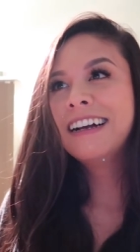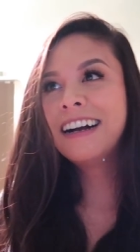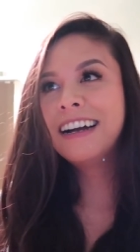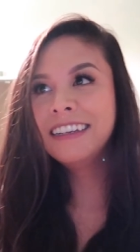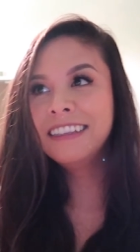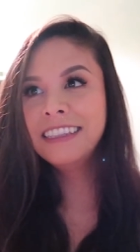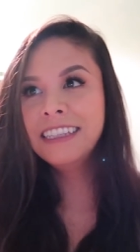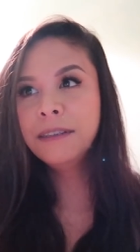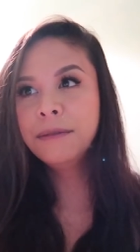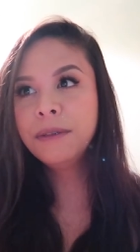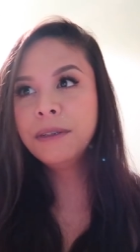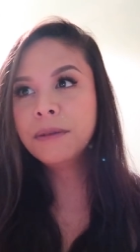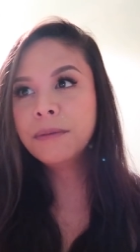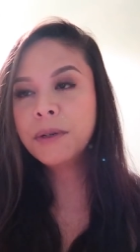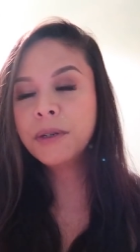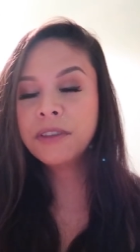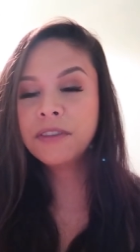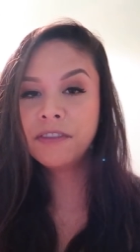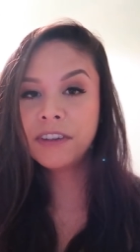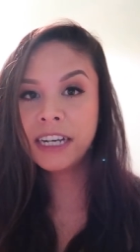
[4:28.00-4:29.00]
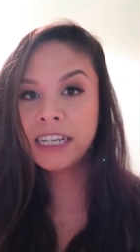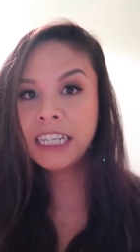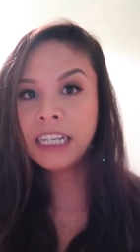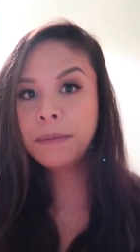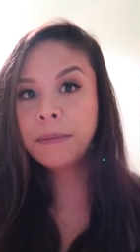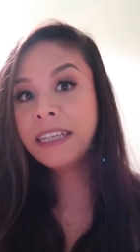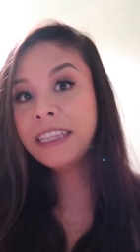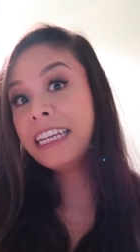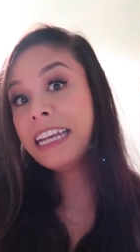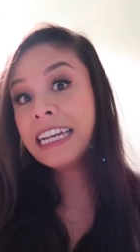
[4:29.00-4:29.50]
I think we were both finding
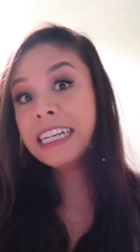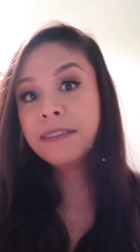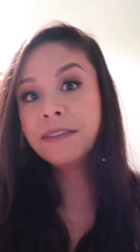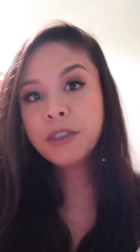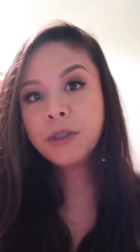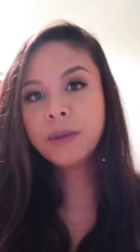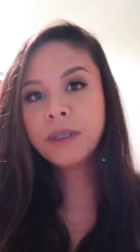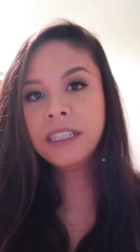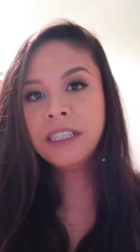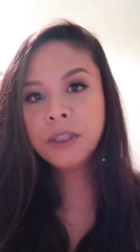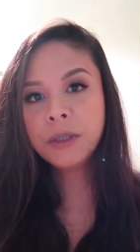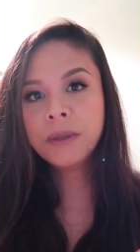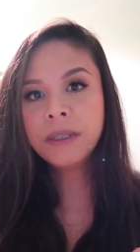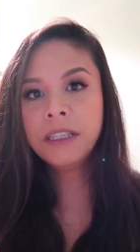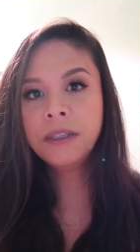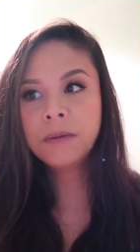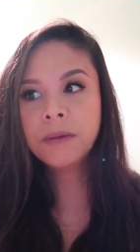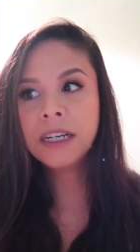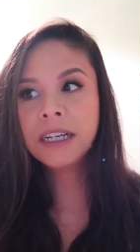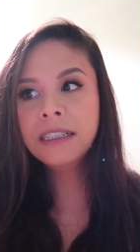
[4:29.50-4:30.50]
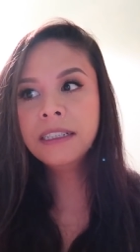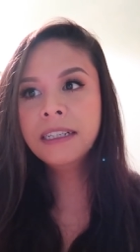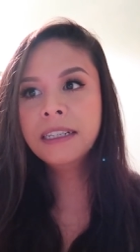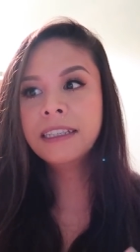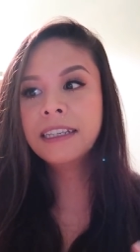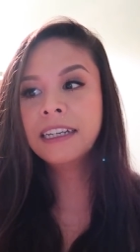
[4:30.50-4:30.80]
by the end of 2021